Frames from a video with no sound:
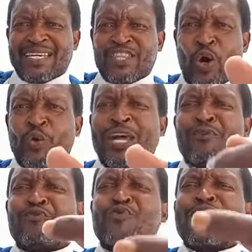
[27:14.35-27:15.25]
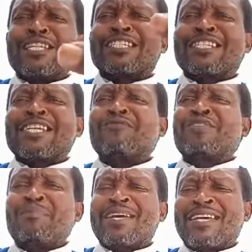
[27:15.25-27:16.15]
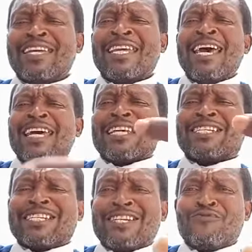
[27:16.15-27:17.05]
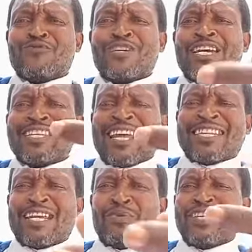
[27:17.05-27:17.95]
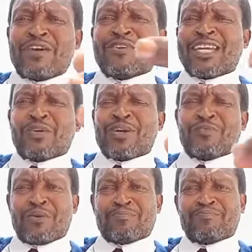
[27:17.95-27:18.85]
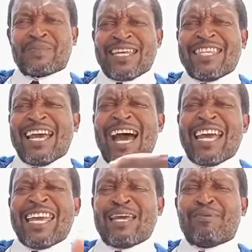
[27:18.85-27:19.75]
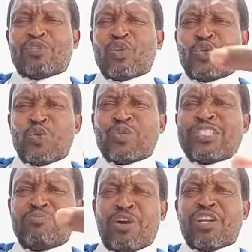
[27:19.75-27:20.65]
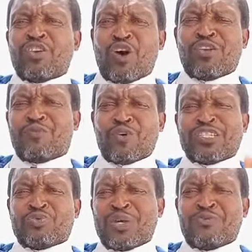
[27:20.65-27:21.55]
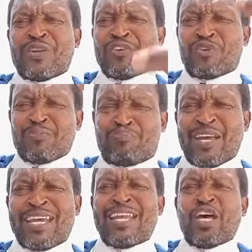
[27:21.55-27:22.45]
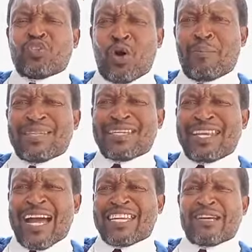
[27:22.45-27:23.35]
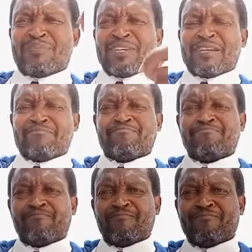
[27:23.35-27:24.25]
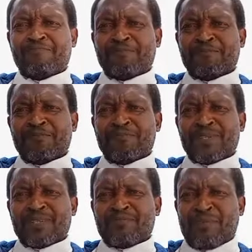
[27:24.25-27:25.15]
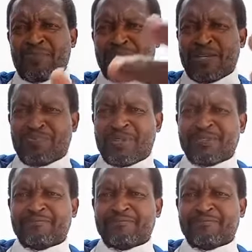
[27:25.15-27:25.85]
Now they have re-enslaved them again in a slavery that they will never get away from. They are able to use demonic and other forces to inflict great pain, torment, and agony upon them. My people,